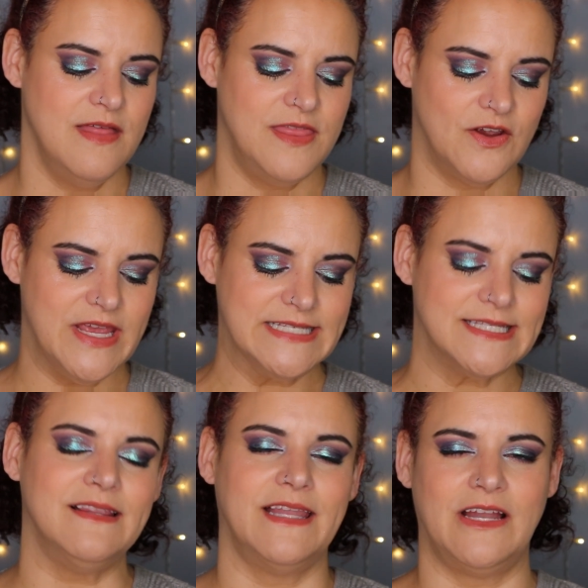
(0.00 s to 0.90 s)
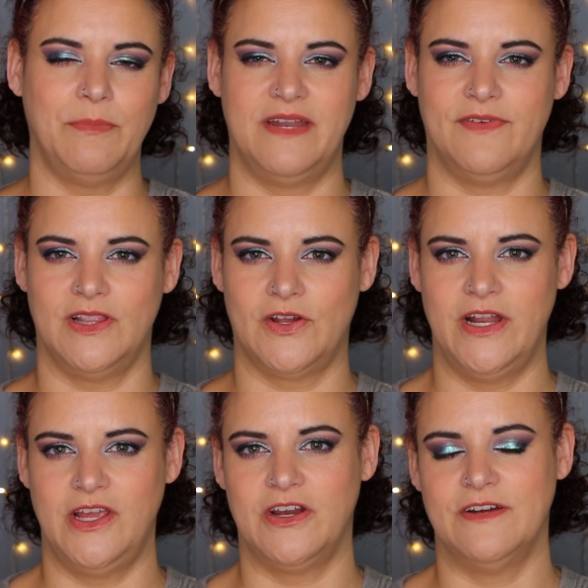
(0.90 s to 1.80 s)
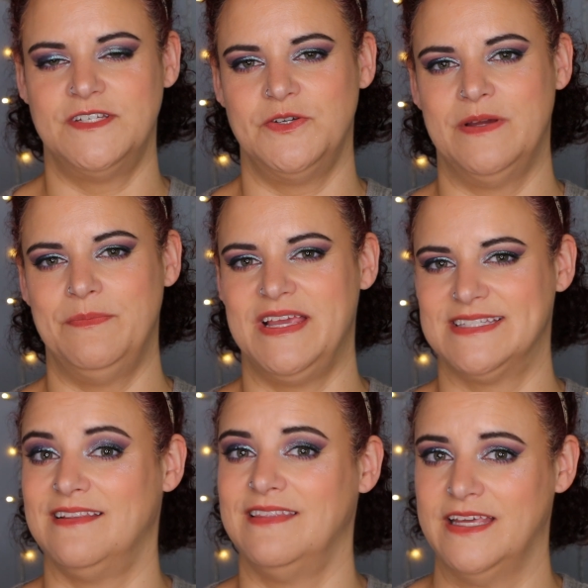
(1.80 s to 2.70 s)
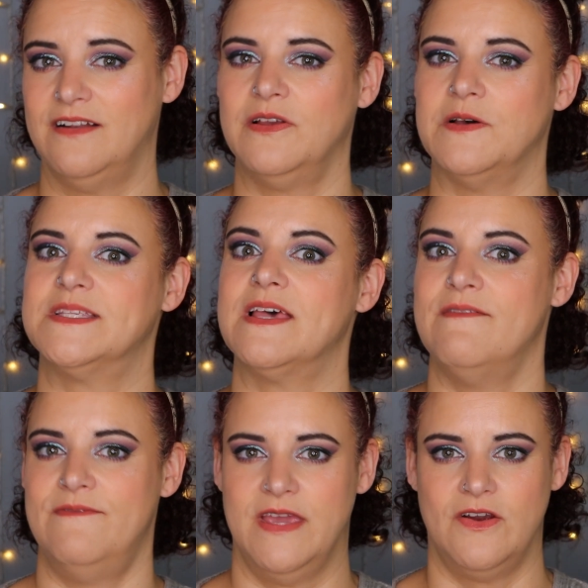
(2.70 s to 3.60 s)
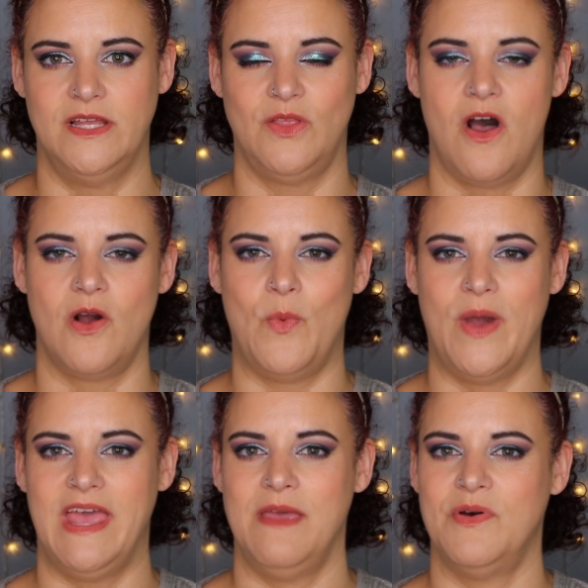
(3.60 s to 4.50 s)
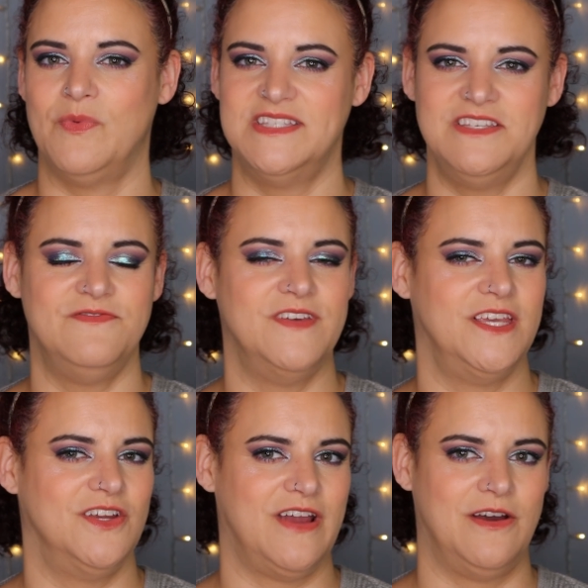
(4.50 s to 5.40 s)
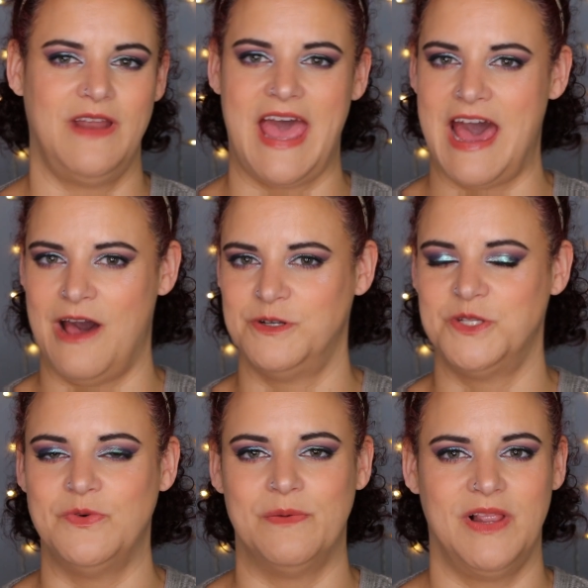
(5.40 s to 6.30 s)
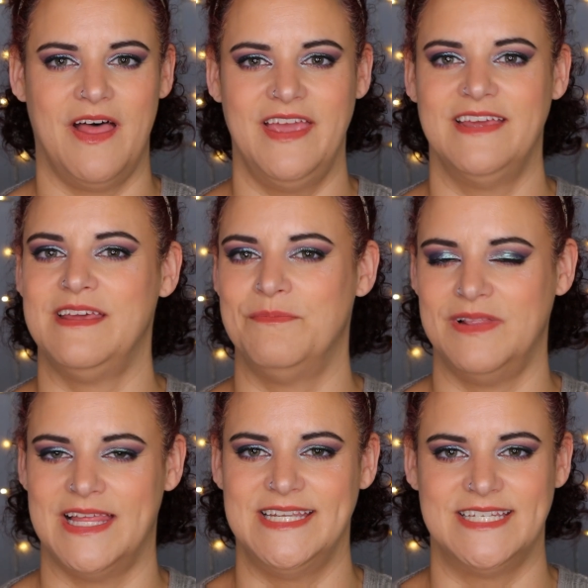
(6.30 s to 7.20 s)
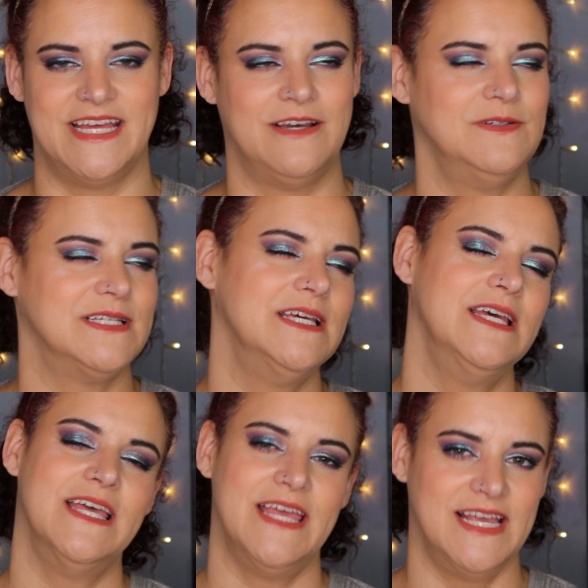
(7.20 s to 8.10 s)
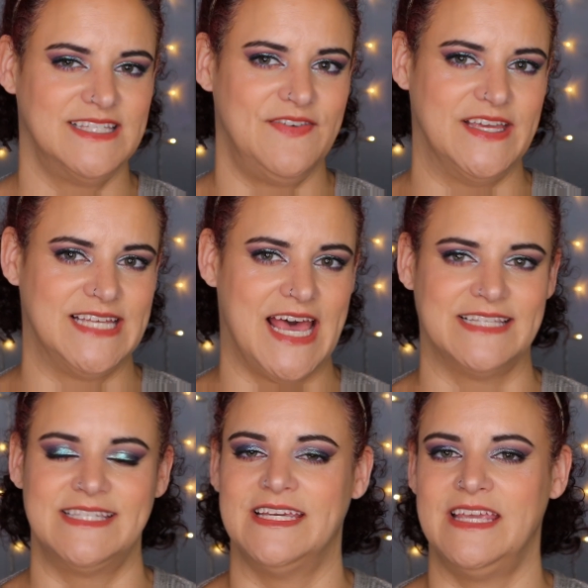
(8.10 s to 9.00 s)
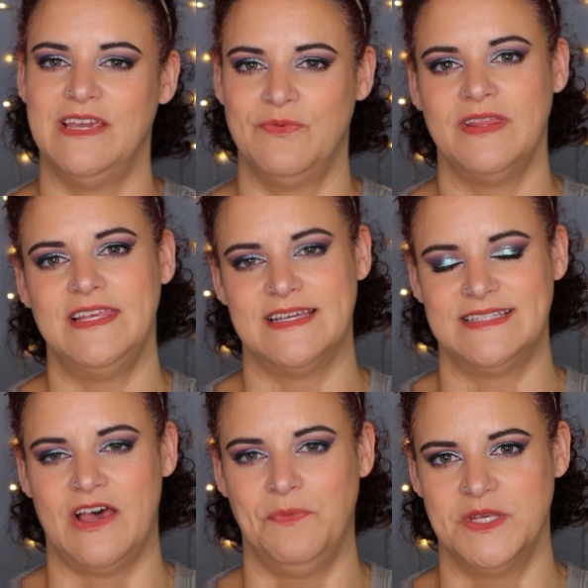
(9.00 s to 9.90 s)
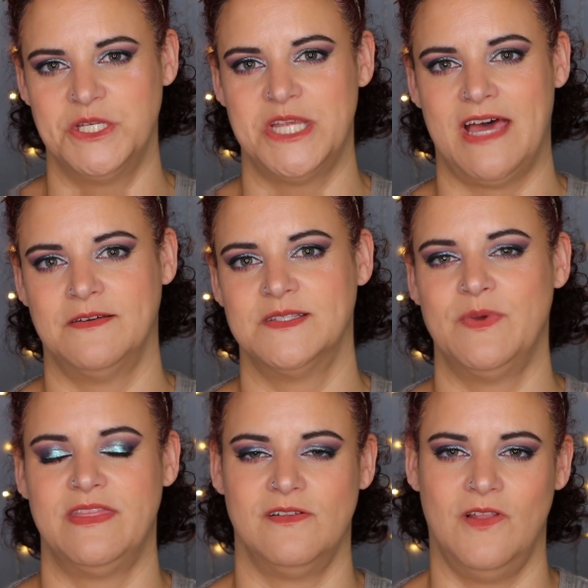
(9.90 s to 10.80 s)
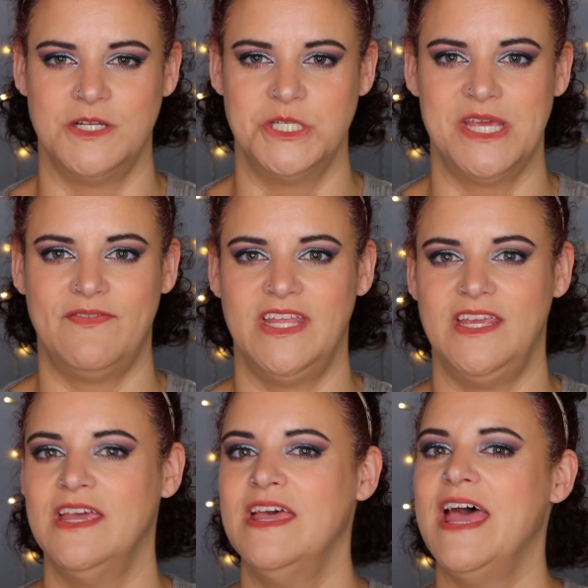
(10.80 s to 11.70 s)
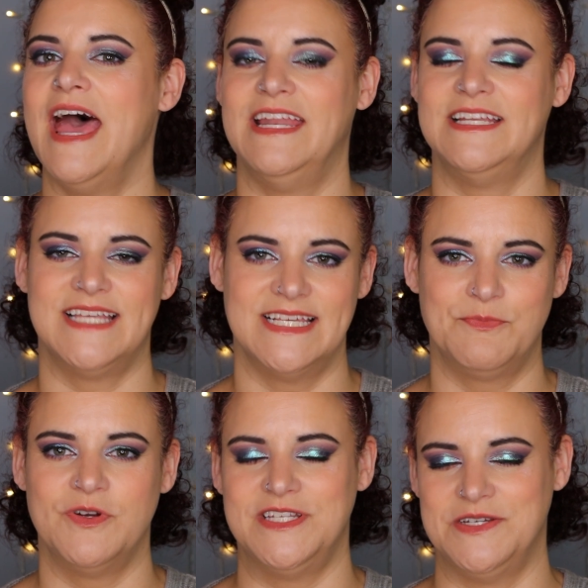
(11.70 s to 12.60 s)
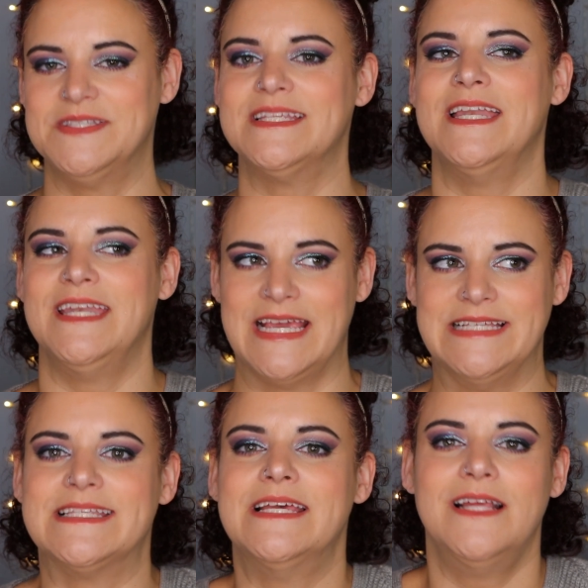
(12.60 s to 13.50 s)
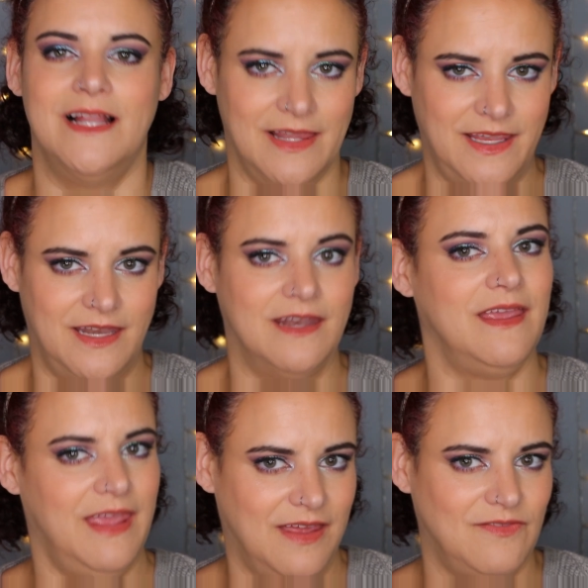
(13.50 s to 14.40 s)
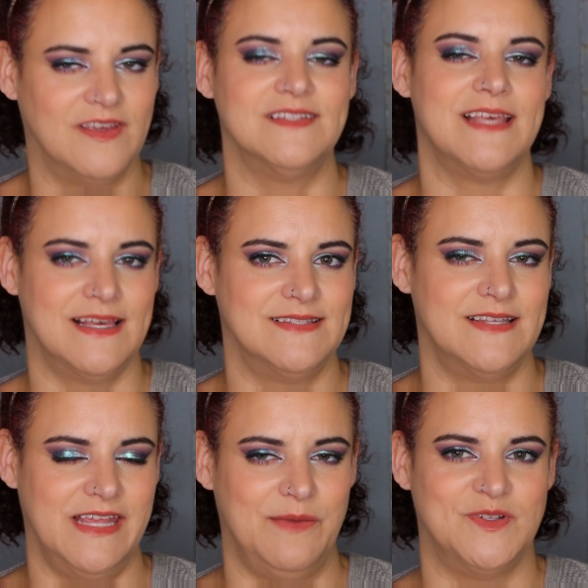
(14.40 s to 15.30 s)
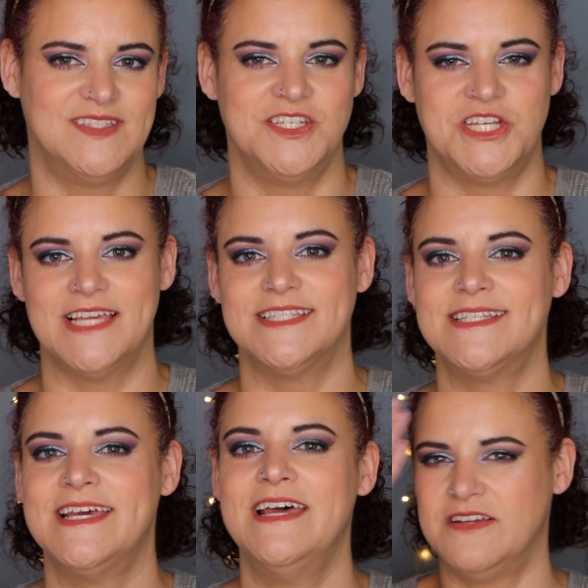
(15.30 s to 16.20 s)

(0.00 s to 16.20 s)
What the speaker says: There is a little bit of a learning curve to it because a little goes a very long way, but once you figure out how to apply it and blend it out, it's fantastic. It really does help the shadows with their longevity, and it does produce a nice clean canvas, as the name would suggest.